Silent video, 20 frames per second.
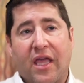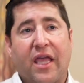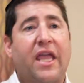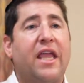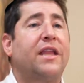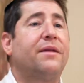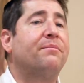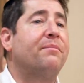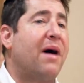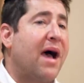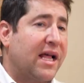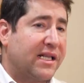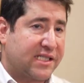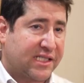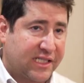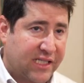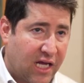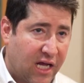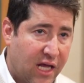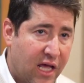Eat
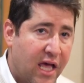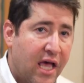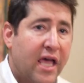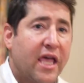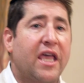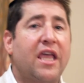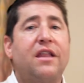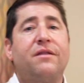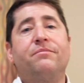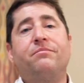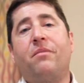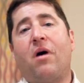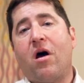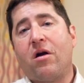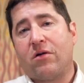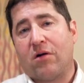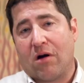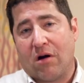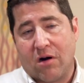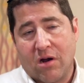matzah, eat
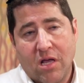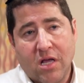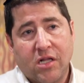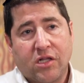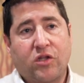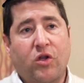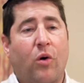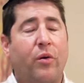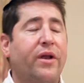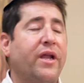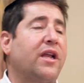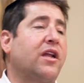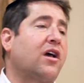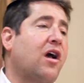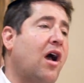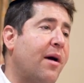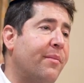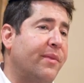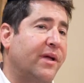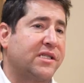maror, don't eat
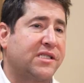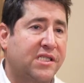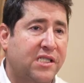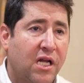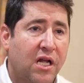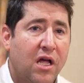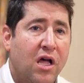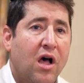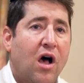chametz.